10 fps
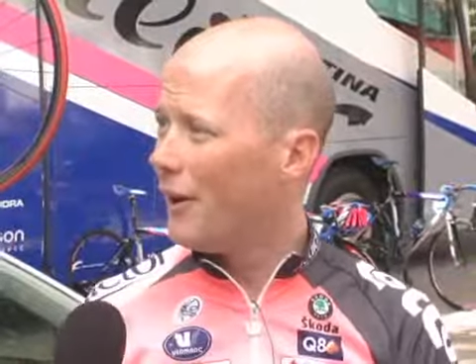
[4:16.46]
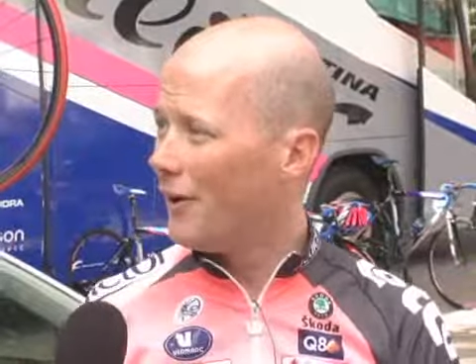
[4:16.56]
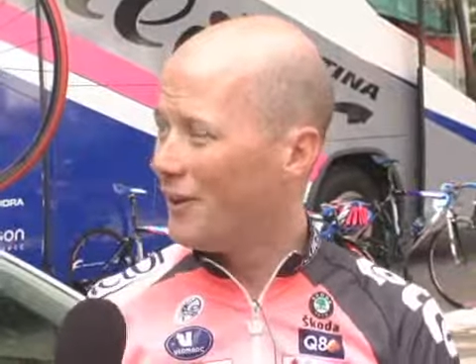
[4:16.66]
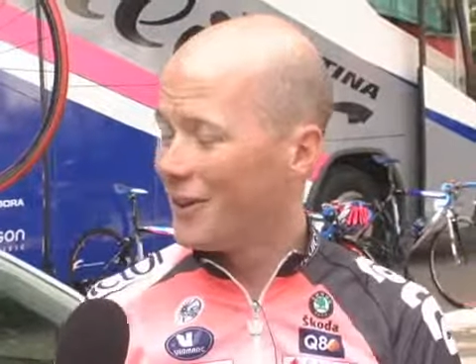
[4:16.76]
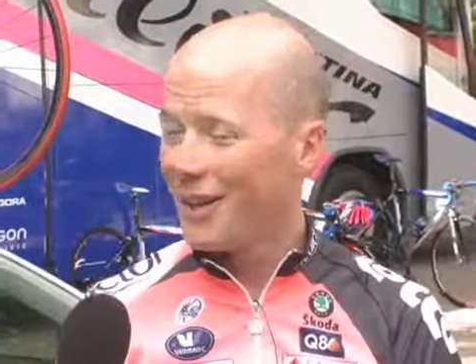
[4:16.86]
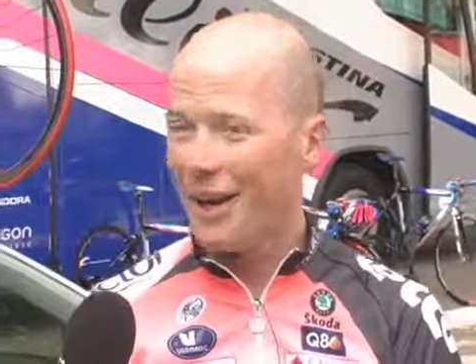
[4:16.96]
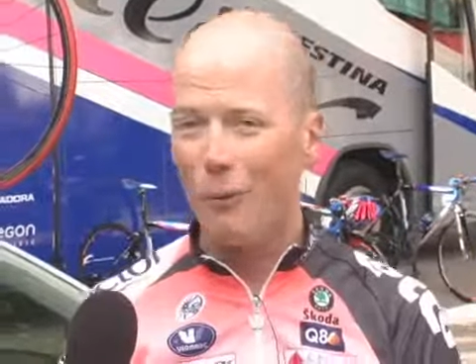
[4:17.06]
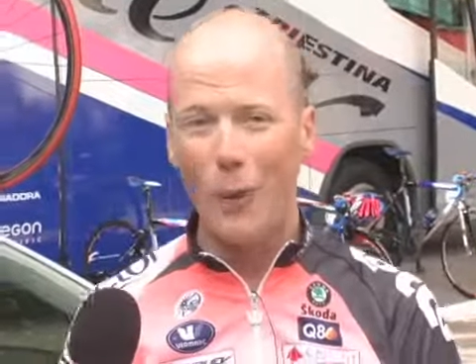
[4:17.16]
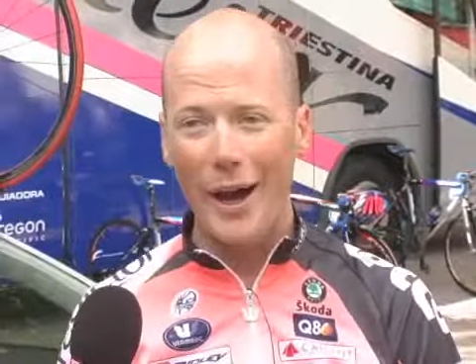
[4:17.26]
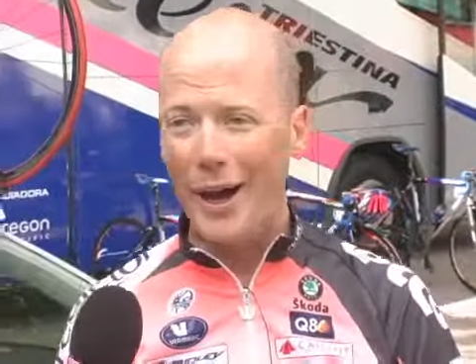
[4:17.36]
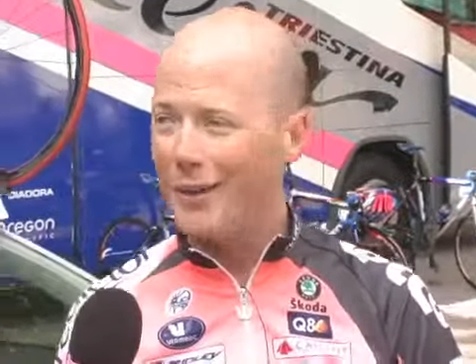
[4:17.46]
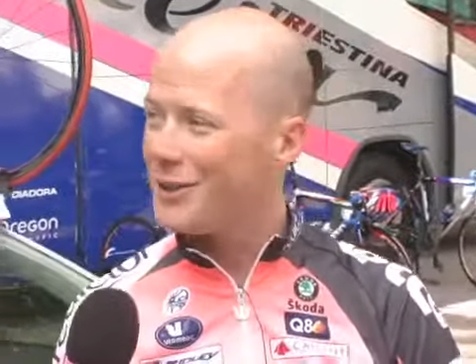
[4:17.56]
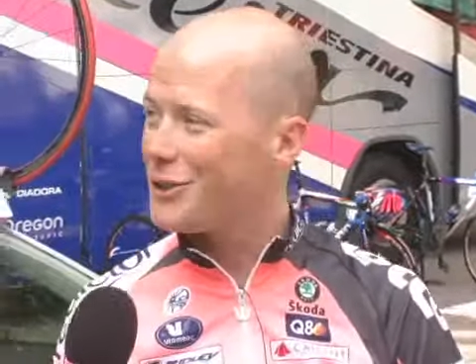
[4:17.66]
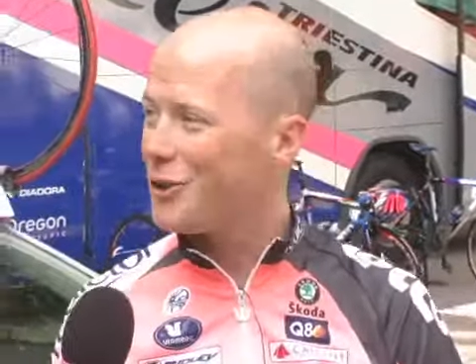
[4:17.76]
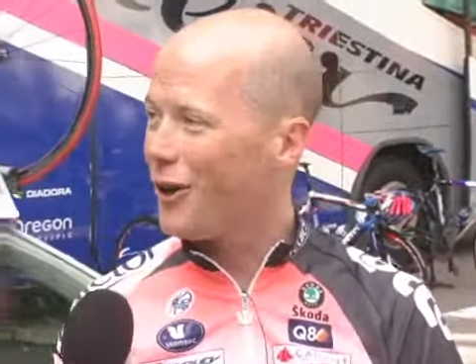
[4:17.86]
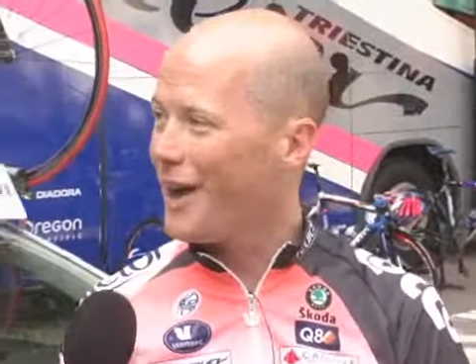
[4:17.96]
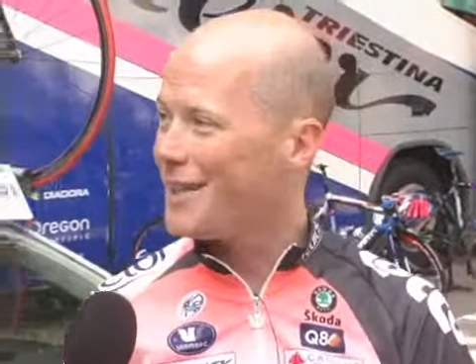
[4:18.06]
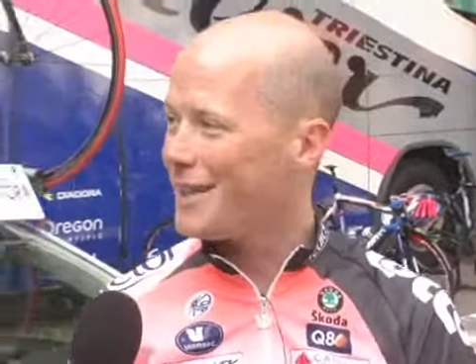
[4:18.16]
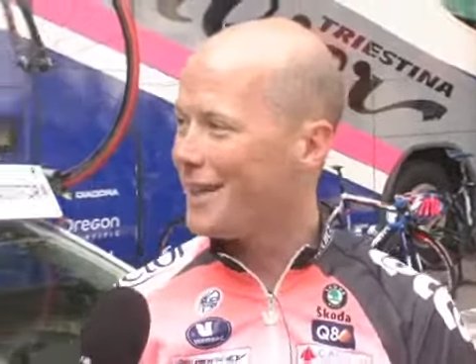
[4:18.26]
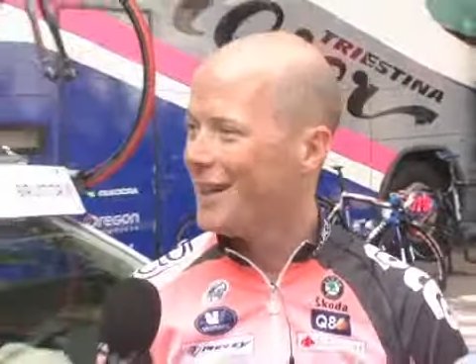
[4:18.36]
You know, you're like, wow, this is
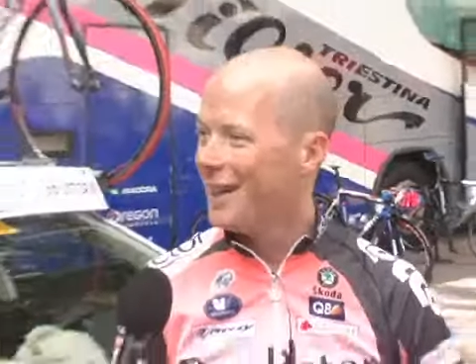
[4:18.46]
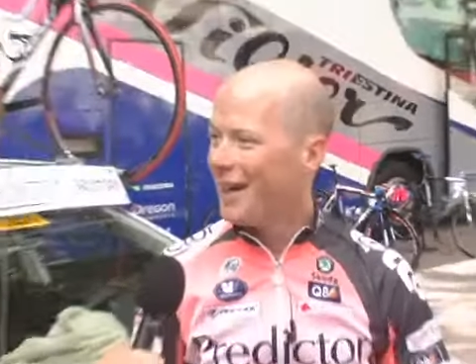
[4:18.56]
crazy.